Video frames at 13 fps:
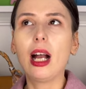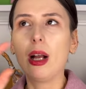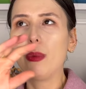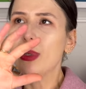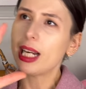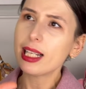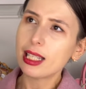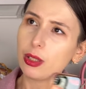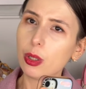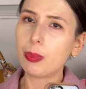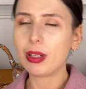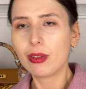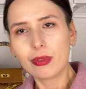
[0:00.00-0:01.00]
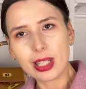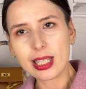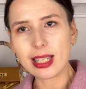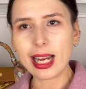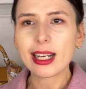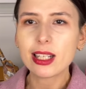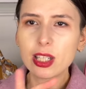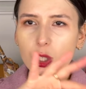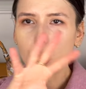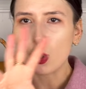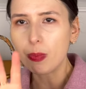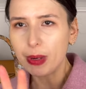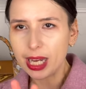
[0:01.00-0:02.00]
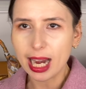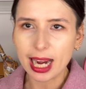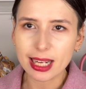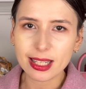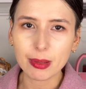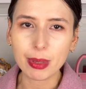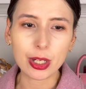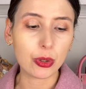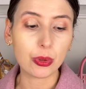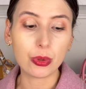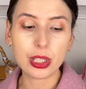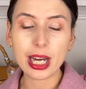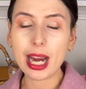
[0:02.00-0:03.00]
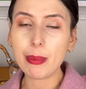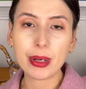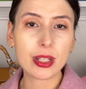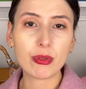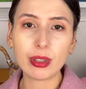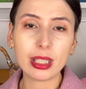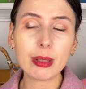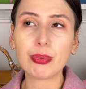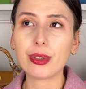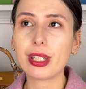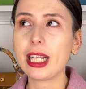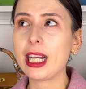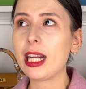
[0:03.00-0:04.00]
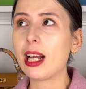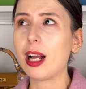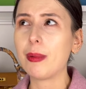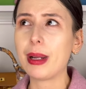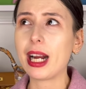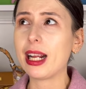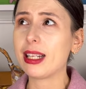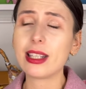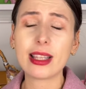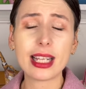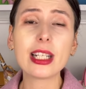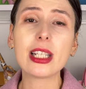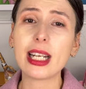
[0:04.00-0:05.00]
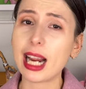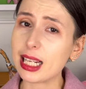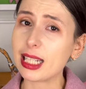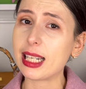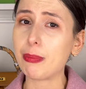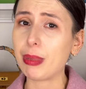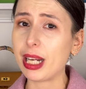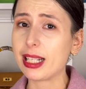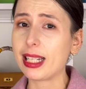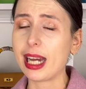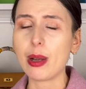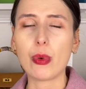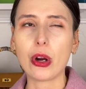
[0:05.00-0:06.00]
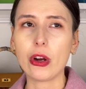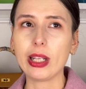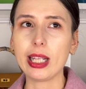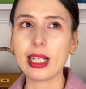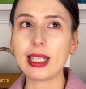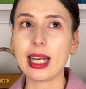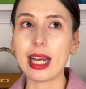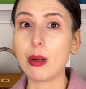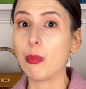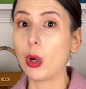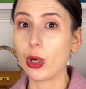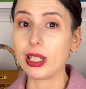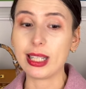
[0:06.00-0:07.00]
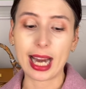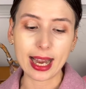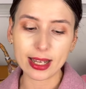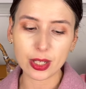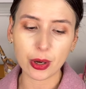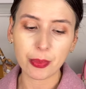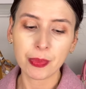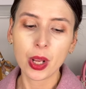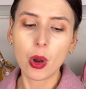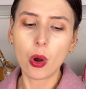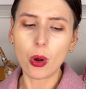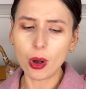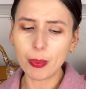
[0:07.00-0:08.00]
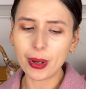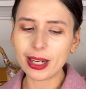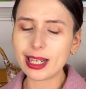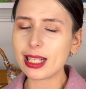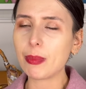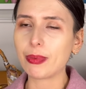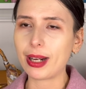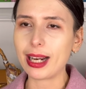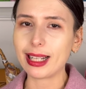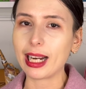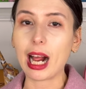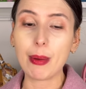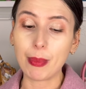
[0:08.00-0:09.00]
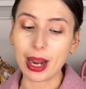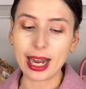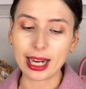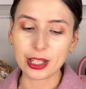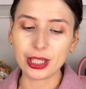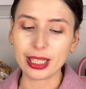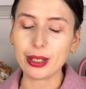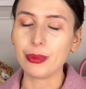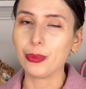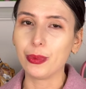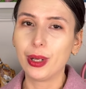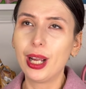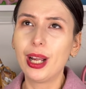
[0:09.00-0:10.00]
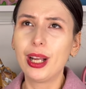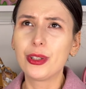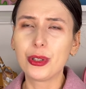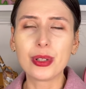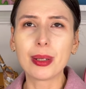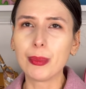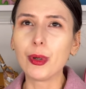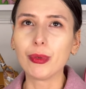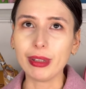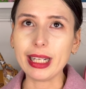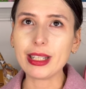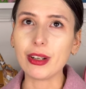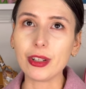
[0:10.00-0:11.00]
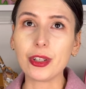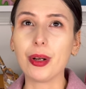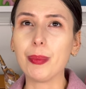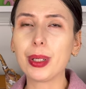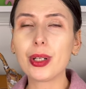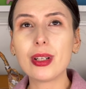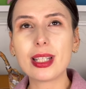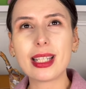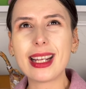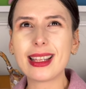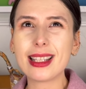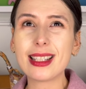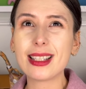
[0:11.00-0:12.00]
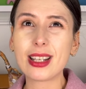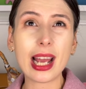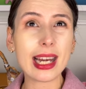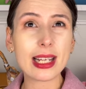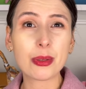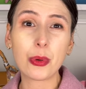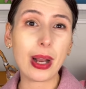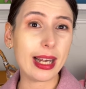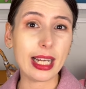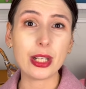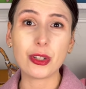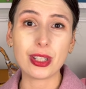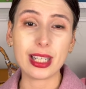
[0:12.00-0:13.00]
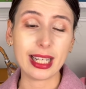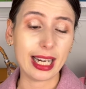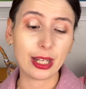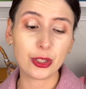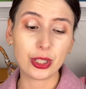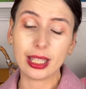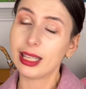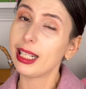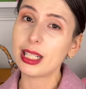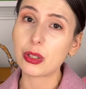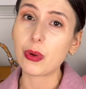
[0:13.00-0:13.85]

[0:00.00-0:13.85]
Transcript: which has a little bit of this like scoopy asymmetrical shape. It's really pretty, and I think she has been seen wearing this in modern day. So Aupen is a brand that I might actually do some more research on, because the design is quite interesting actually. I think it's